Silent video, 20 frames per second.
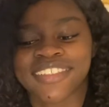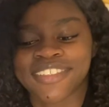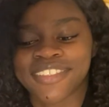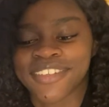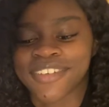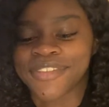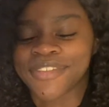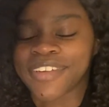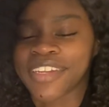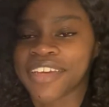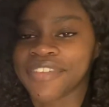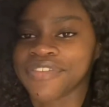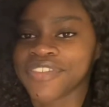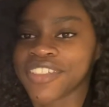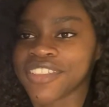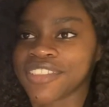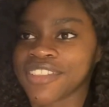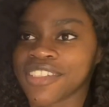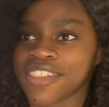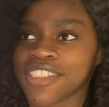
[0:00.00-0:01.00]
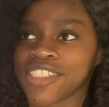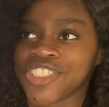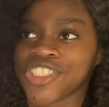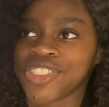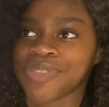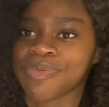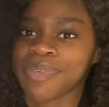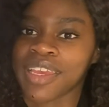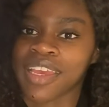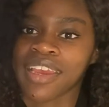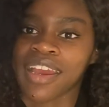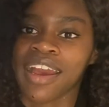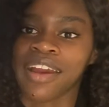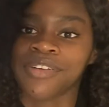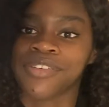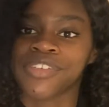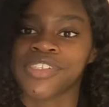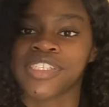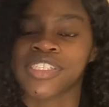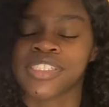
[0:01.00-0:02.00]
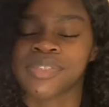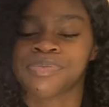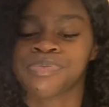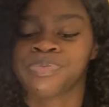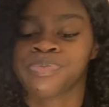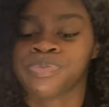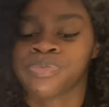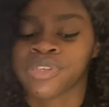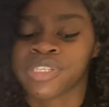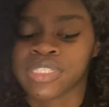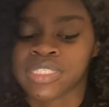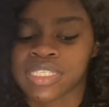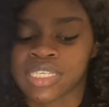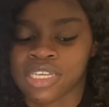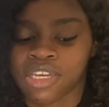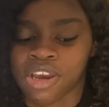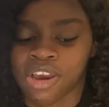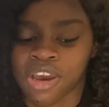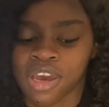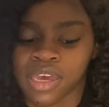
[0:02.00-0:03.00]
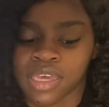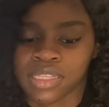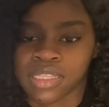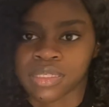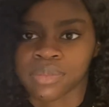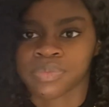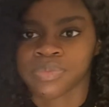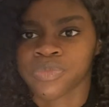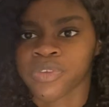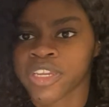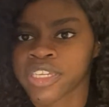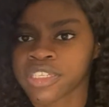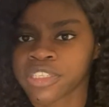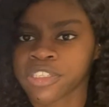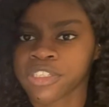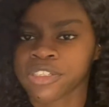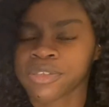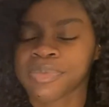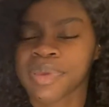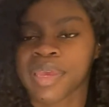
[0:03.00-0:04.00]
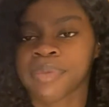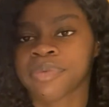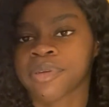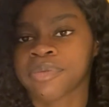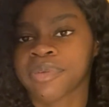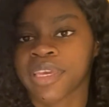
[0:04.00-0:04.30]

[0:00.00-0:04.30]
So when I first started shipping, I was printing on like regular paper